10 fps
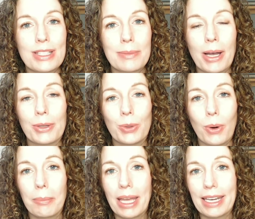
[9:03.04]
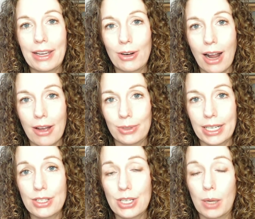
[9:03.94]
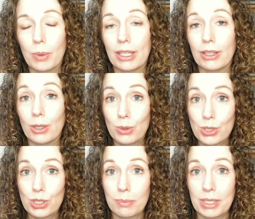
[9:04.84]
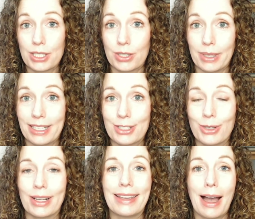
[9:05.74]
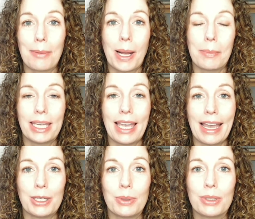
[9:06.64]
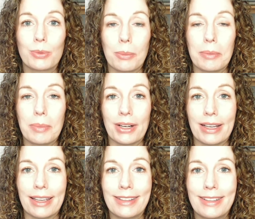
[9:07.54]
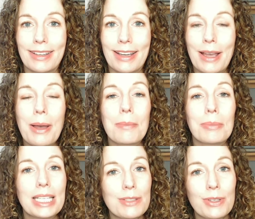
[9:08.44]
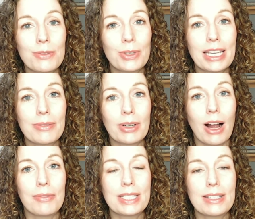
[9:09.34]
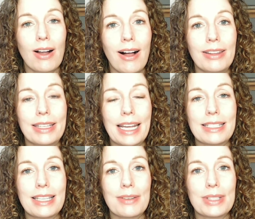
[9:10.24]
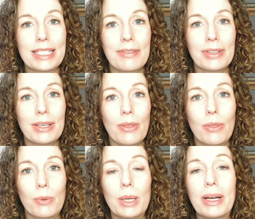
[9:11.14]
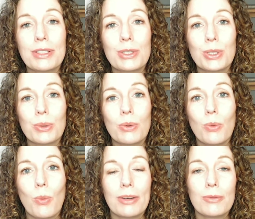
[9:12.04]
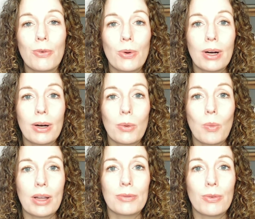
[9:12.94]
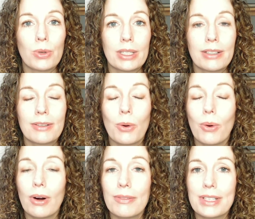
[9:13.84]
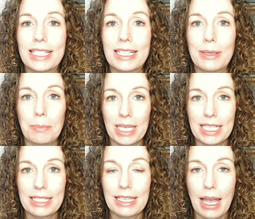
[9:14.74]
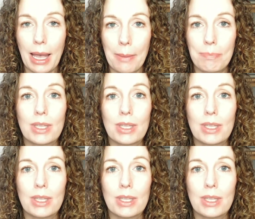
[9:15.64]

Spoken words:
about your Medicare coverage and what you should be doing during the upcoming annual enrollment period, please feel free to give our office a call at 877-312-1414 or visit bcmwi.com.